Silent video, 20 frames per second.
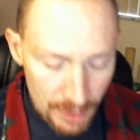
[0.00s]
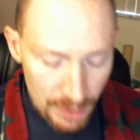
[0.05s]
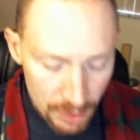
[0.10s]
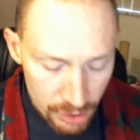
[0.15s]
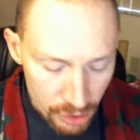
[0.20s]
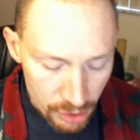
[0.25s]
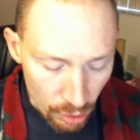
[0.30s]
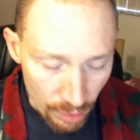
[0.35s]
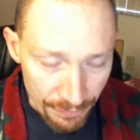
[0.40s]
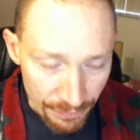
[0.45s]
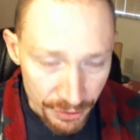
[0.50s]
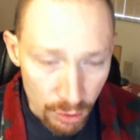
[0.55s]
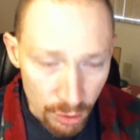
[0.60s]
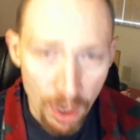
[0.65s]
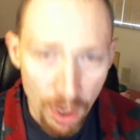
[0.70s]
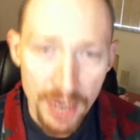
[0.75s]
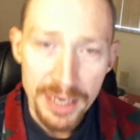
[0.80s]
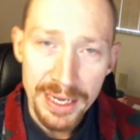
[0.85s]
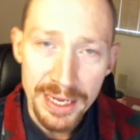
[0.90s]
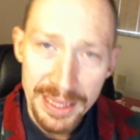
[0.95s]
So if you
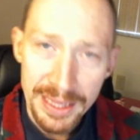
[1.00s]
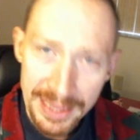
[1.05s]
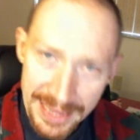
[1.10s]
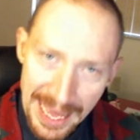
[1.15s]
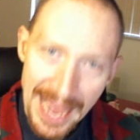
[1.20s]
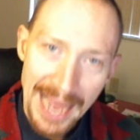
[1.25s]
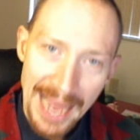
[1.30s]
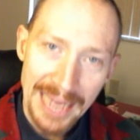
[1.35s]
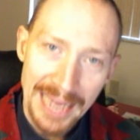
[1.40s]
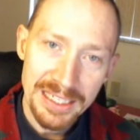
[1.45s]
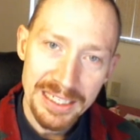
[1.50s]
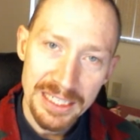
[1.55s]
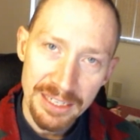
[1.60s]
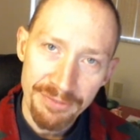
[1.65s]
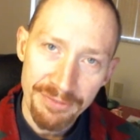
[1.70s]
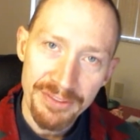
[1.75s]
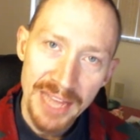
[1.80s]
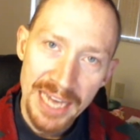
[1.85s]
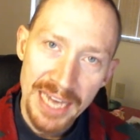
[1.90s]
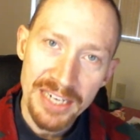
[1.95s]
want that,
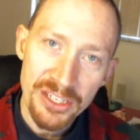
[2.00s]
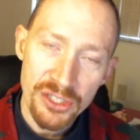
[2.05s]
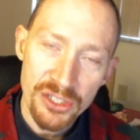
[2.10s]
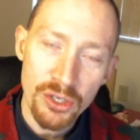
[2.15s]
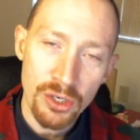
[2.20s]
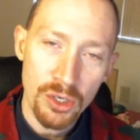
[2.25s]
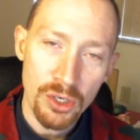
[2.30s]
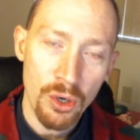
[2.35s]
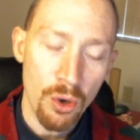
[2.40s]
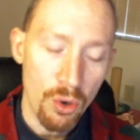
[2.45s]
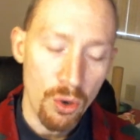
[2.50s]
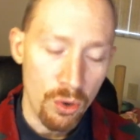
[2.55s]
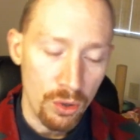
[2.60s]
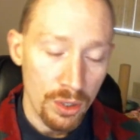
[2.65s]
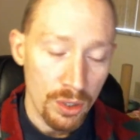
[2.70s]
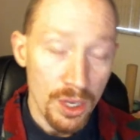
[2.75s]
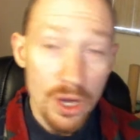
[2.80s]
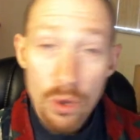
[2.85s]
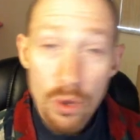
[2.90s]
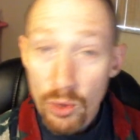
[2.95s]
if that is your
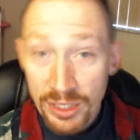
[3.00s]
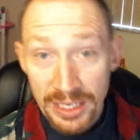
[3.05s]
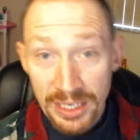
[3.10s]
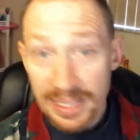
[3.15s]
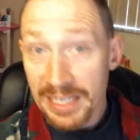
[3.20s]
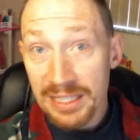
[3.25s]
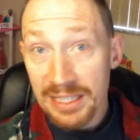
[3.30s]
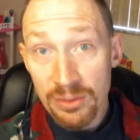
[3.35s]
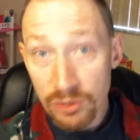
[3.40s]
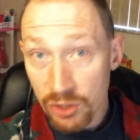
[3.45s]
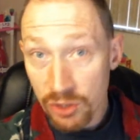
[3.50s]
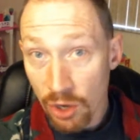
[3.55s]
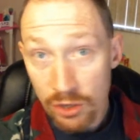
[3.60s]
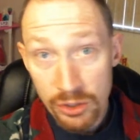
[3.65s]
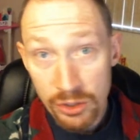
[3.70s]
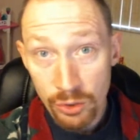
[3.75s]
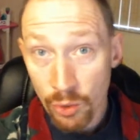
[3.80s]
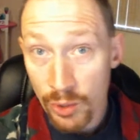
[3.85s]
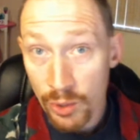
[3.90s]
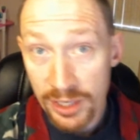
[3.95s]
goal, which I think is
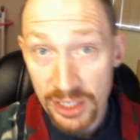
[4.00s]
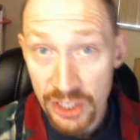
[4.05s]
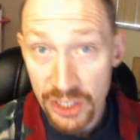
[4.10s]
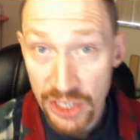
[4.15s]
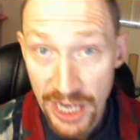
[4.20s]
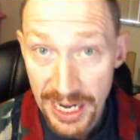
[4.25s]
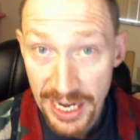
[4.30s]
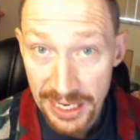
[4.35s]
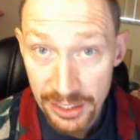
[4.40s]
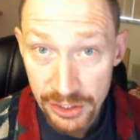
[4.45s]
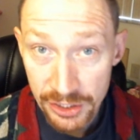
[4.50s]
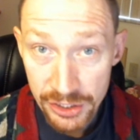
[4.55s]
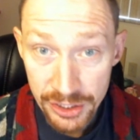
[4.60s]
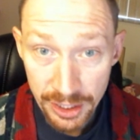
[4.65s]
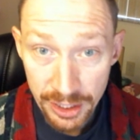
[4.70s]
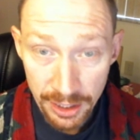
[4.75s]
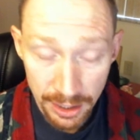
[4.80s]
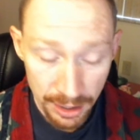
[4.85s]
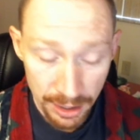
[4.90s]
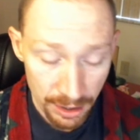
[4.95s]
also going to change,
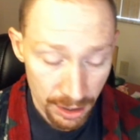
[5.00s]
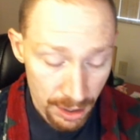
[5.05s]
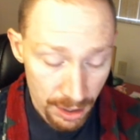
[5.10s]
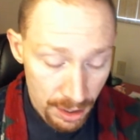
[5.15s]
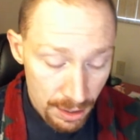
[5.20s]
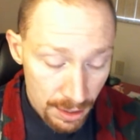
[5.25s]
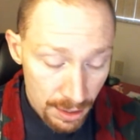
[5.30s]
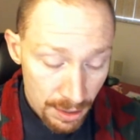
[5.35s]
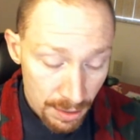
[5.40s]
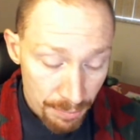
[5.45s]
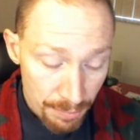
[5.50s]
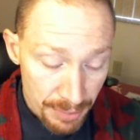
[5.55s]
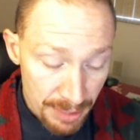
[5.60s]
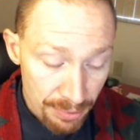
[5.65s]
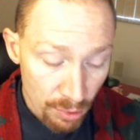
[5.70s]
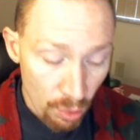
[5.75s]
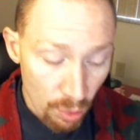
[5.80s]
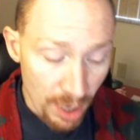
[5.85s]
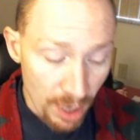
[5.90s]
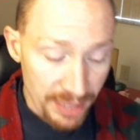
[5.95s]
uh,
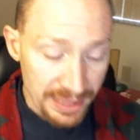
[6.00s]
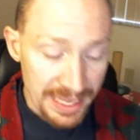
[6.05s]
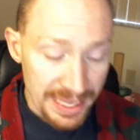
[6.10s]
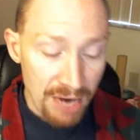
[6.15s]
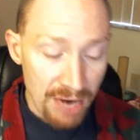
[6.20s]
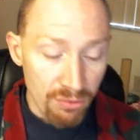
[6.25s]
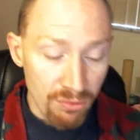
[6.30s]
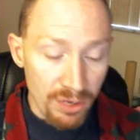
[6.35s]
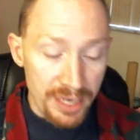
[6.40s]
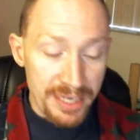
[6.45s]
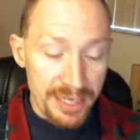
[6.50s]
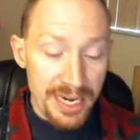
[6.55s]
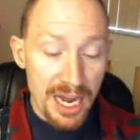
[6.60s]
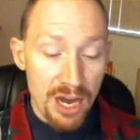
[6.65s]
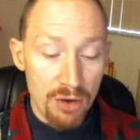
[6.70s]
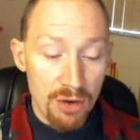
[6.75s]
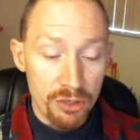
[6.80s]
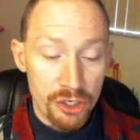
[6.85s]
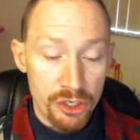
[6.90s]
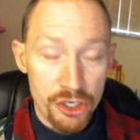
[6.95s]
people want that right
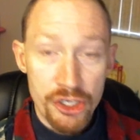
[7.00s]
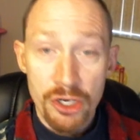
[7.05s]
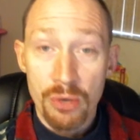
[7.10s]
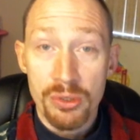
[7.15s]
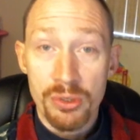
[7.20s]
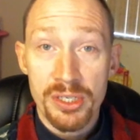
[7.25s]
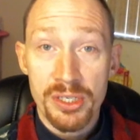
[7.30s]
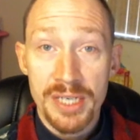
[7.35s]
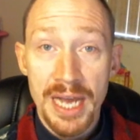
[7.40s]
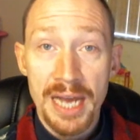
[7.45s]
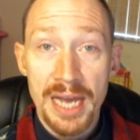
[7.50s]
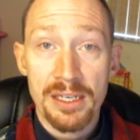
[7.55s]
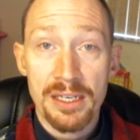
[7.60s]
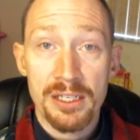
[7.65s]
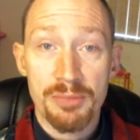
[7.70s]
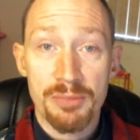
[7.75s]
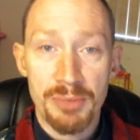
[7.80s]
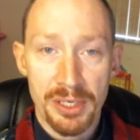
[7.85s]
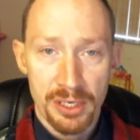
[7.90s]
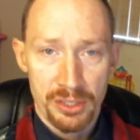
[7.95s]
now to show
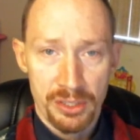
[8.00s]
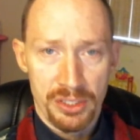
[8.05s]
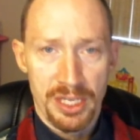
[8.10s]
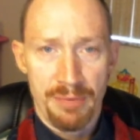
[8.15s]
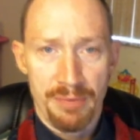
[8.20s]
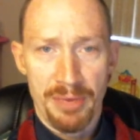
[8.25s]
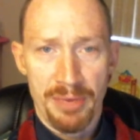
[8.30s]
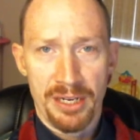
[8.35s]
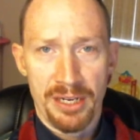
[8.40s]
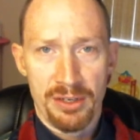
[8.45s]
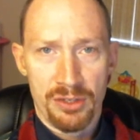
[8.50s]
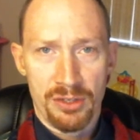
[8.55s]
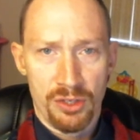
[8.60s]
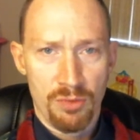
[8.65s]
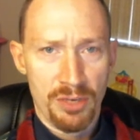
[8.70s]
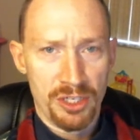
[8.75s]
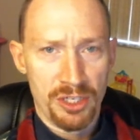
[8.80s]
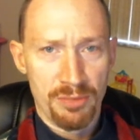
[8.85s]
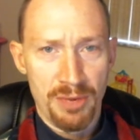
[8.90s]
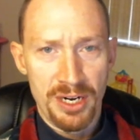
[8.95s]
status because they make so
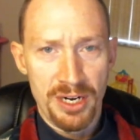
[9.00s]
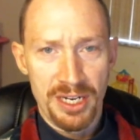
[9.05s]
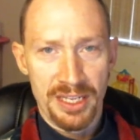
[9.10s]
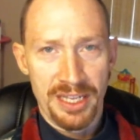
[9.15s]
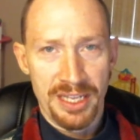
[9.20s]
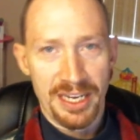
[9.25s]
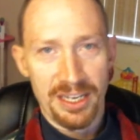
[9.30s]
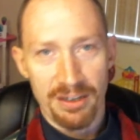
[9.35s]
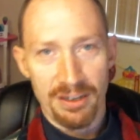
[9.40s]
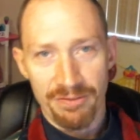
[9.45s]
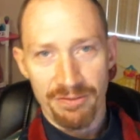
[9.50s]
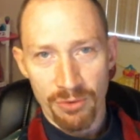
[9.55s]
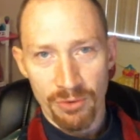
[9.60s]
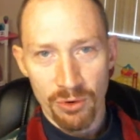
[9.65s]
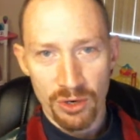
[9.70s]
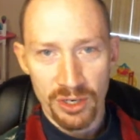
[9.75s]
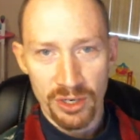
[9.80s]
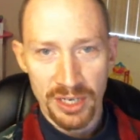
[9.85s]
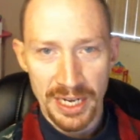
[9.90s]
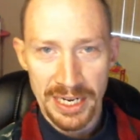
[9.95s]
much money they can
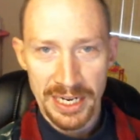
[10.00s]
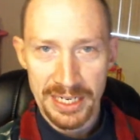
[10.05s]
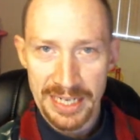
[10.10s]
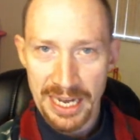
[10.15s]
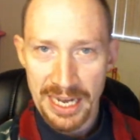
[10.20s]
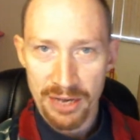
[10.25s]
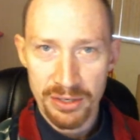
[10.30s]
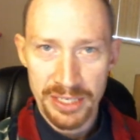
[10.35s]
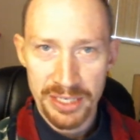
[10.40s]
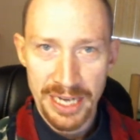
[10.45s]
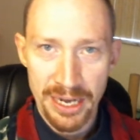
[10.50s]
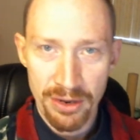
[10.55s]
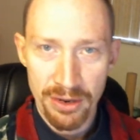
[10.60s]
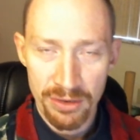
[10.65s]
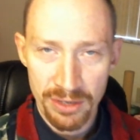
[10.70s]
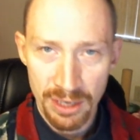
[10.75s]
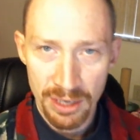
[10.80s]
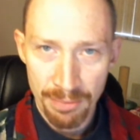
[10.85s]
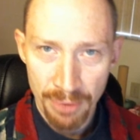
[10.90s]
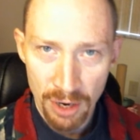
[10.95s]
afford a
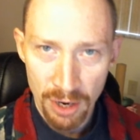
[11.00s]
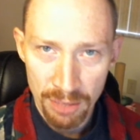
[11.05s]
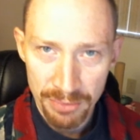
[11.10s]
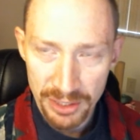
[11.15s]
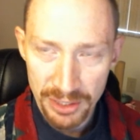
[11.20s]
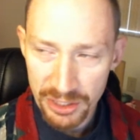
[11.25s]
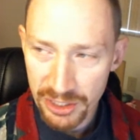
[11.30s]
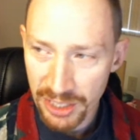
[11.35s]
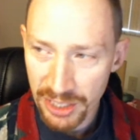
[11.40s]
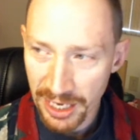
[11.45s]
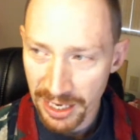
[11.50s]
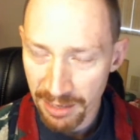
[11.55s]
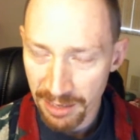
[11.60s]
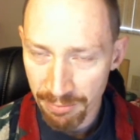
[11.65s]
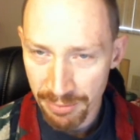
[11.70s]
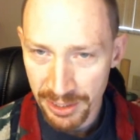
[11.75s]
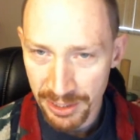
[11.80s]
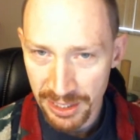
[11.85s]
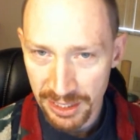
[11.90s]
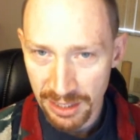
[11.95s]
downtown apartment
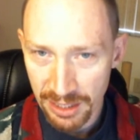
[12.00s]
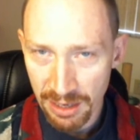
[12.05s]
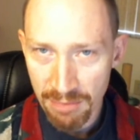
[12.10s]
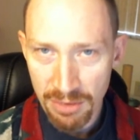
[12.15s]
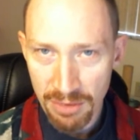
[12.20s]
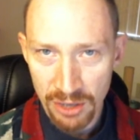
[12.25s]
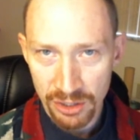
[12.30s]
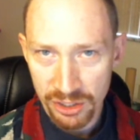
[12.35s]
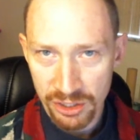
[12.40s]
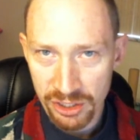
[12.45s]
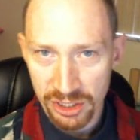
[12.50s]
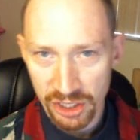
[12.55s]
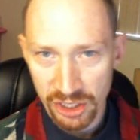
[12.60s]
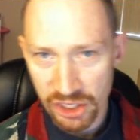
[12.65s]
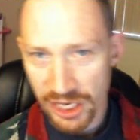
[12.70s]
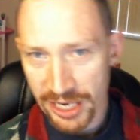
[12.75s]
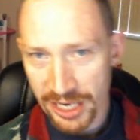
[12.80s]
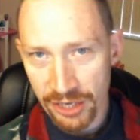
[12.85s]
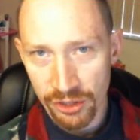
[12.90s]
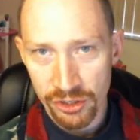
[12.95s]
and be amongst the
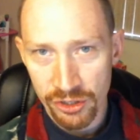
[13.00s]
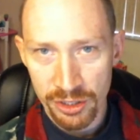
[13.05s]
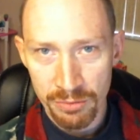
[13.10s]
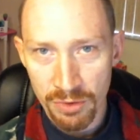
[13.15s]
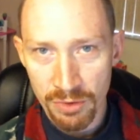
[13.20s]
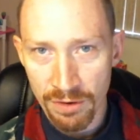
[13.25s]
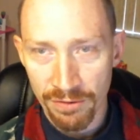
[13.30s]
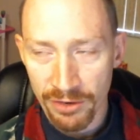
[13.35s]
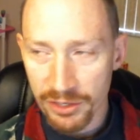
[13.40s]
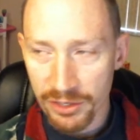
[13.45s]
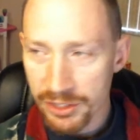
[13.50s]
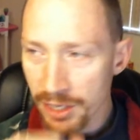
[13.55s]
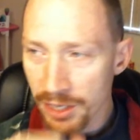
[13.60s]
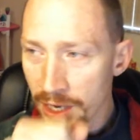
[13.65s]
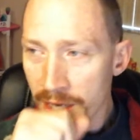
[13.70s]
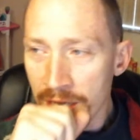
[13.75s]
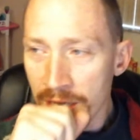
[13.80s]
shakers and movers.